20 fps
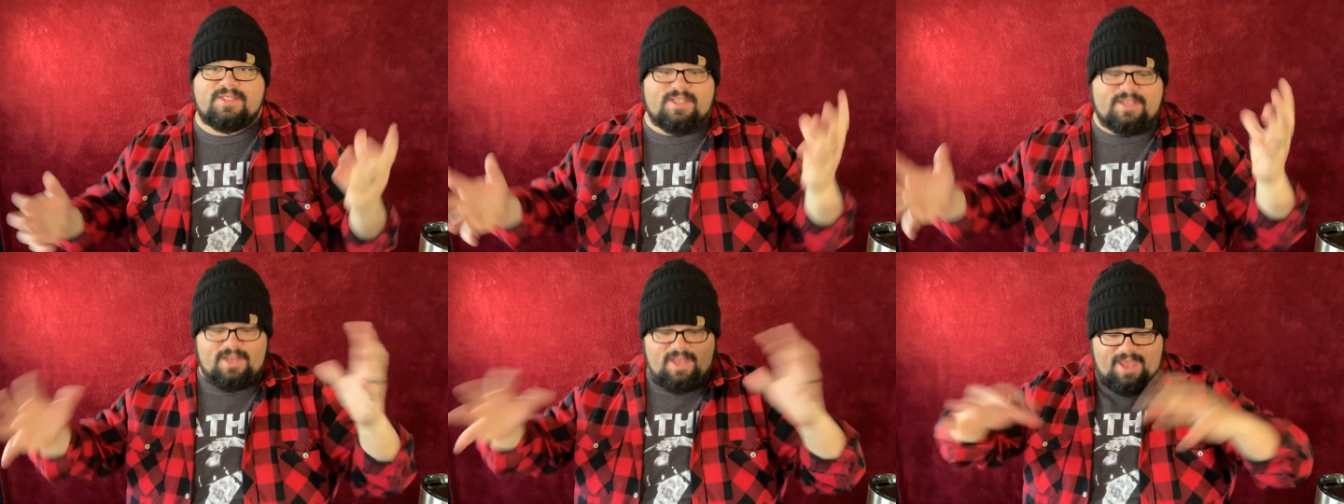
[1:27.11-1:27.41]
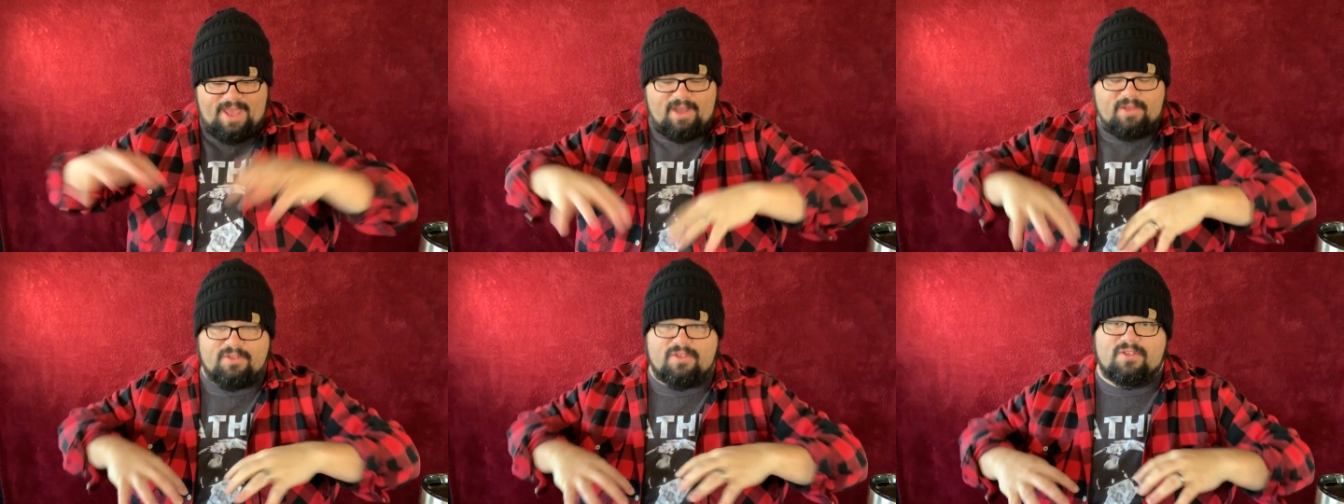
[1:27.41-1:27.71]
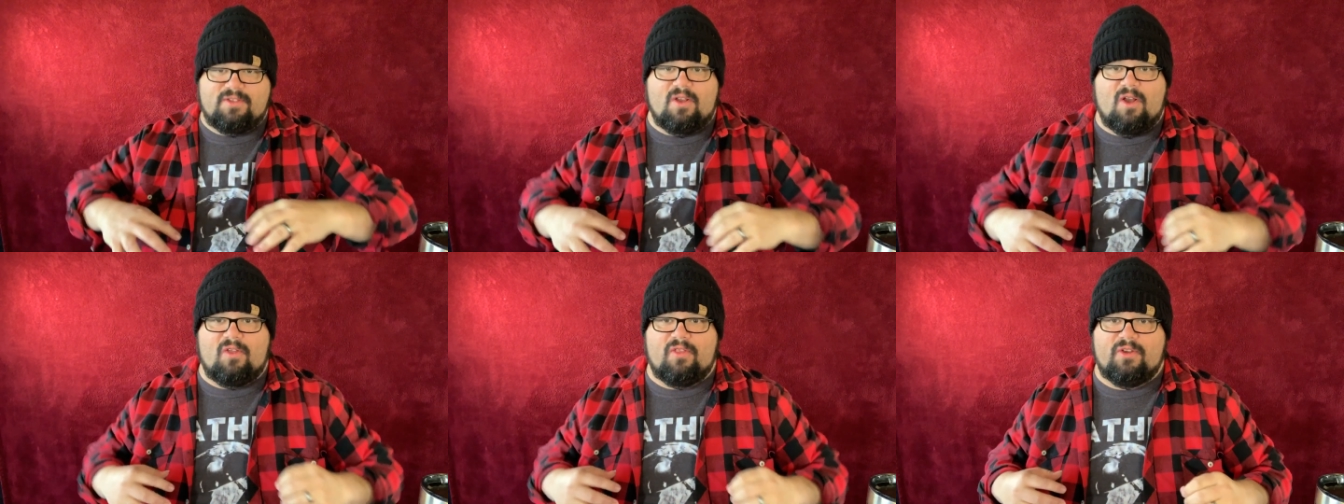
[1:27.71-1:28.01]
that
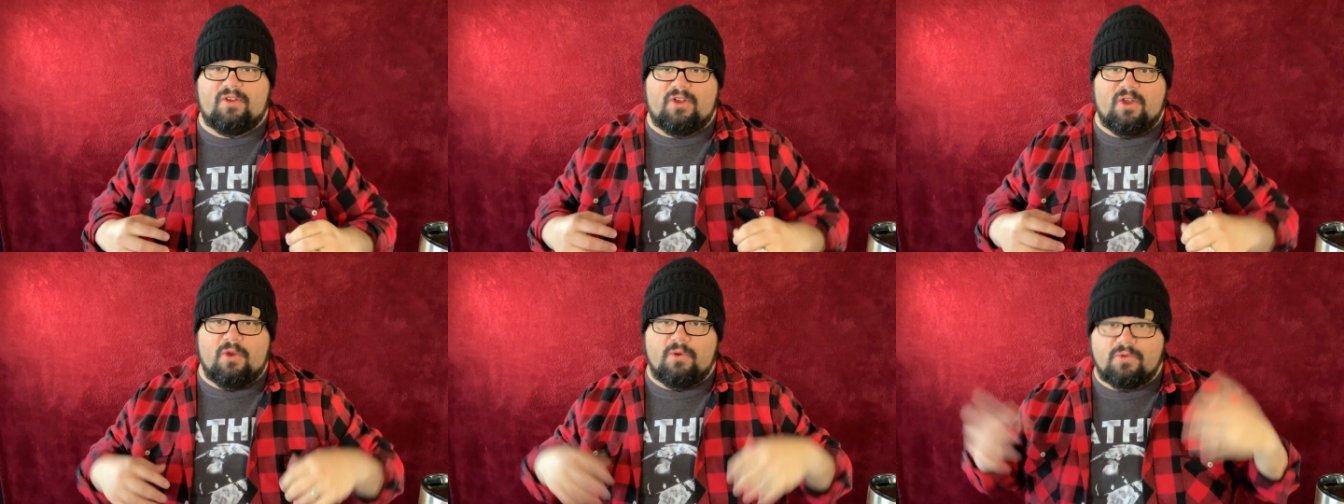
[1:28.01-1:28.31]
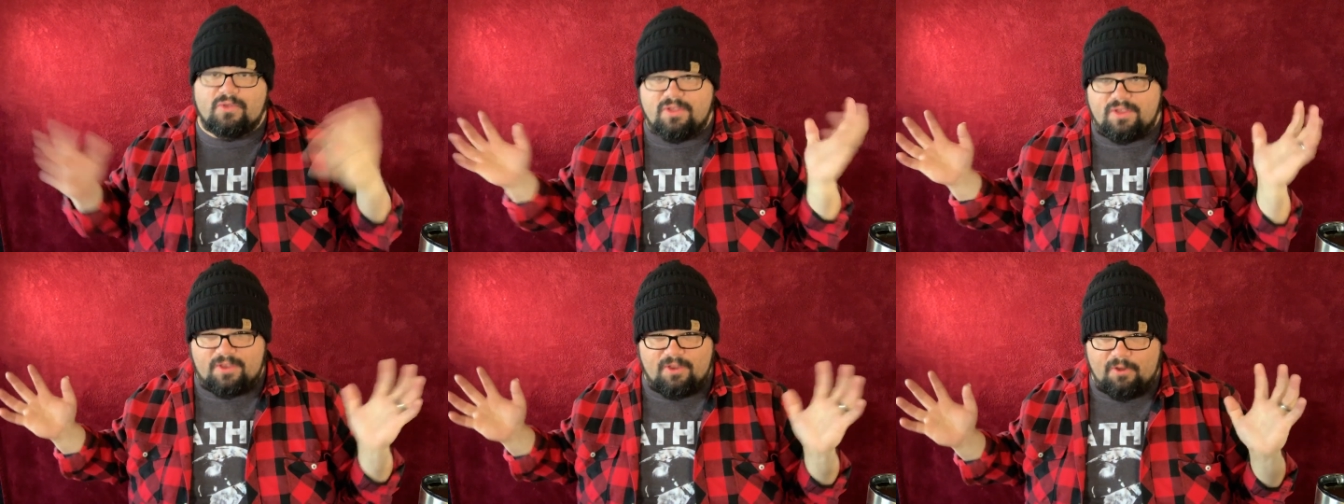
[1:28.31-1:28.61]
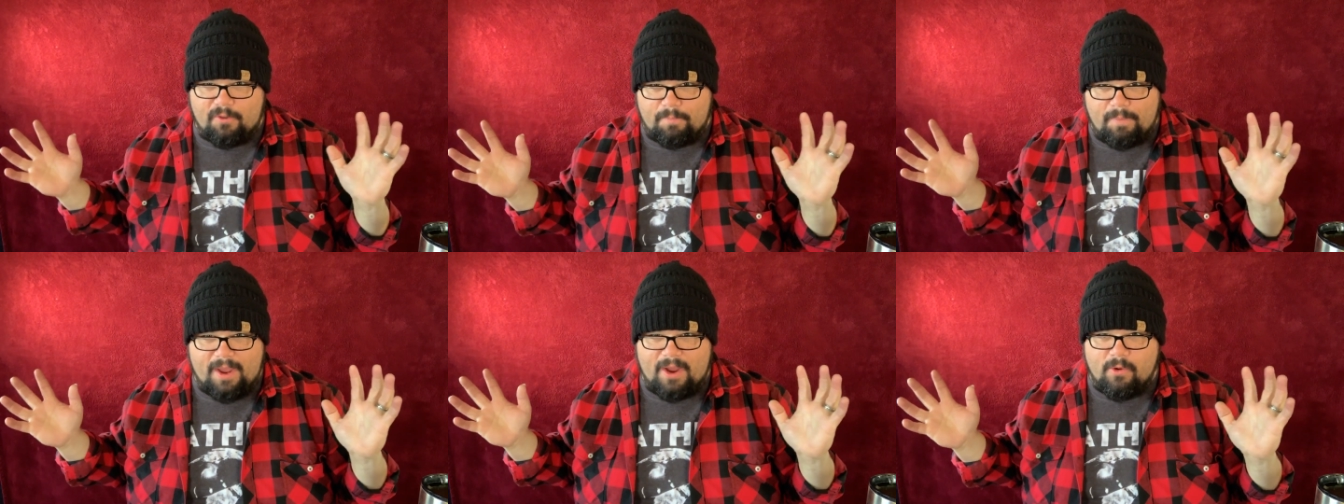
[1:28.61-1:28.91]
houses all the ghosts
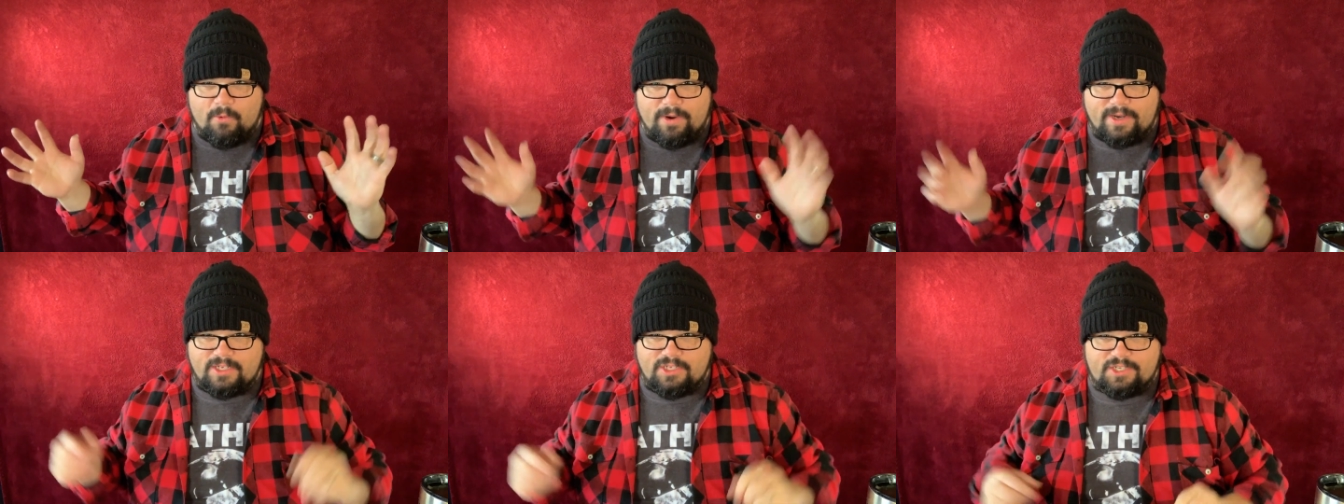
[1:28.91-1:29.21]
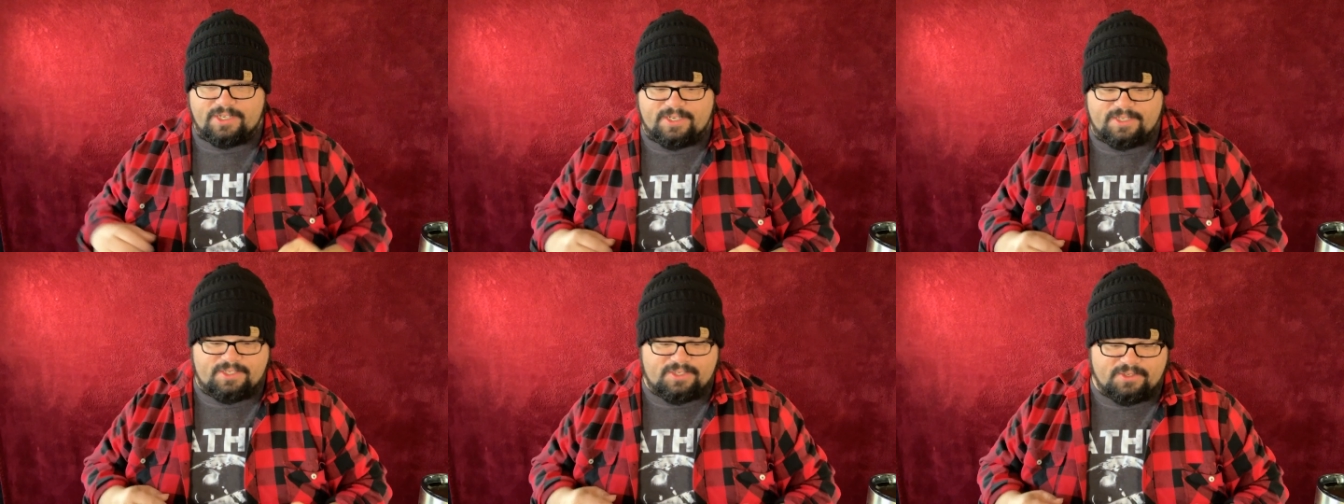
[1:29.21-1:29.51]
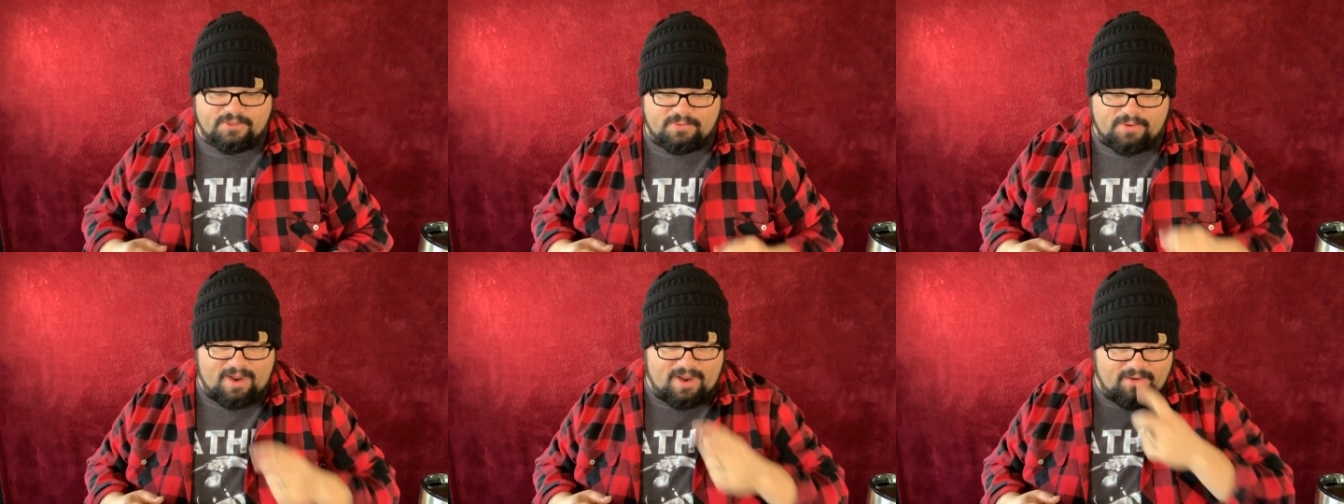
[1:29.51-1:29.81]
killed by
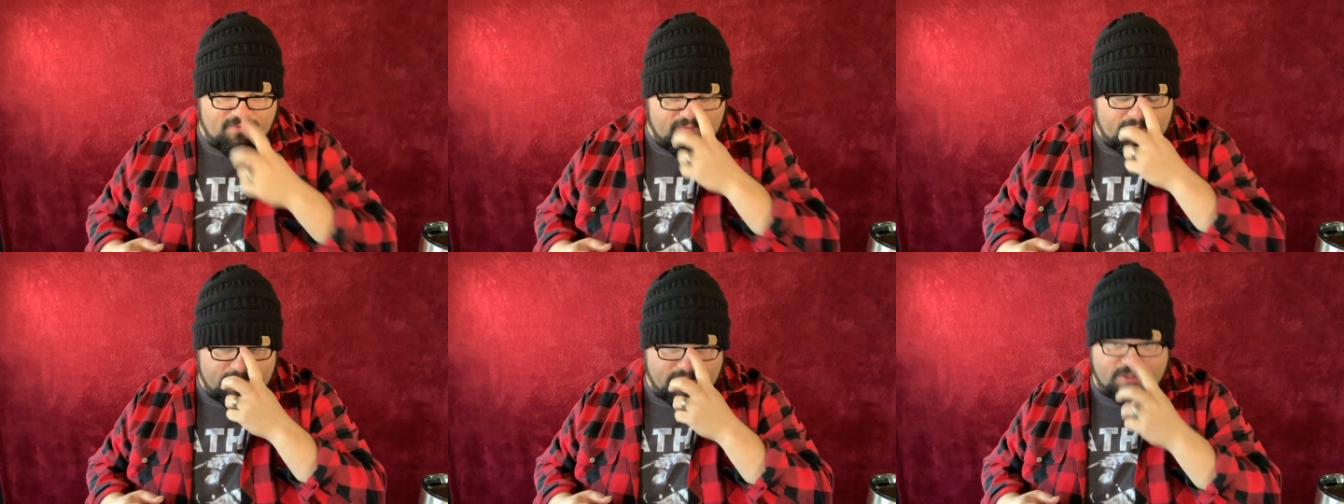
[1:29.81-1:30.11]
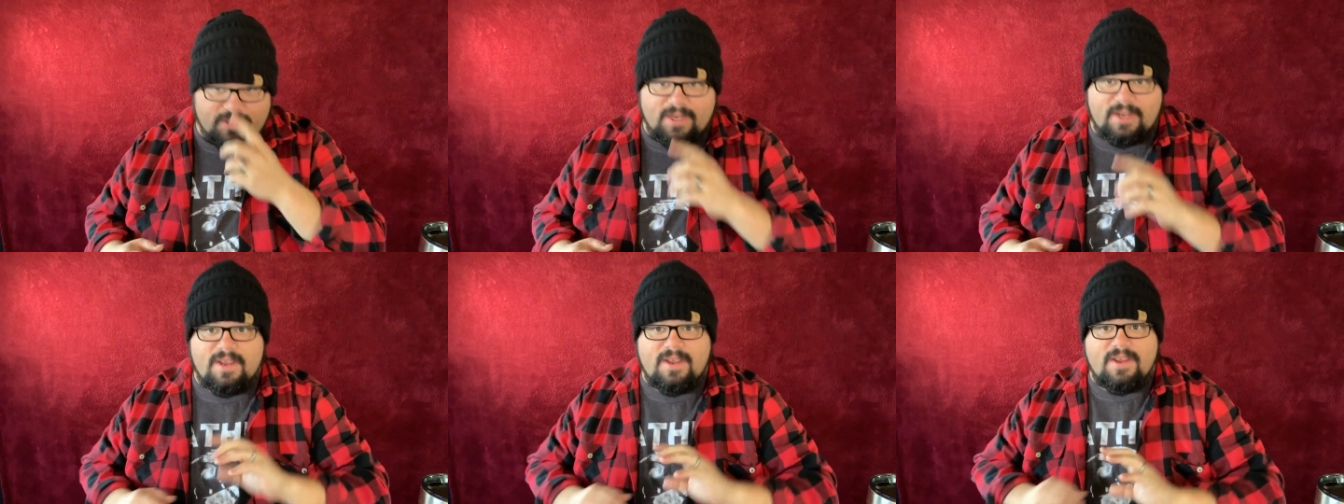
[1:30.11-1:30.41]
Winchester rifles.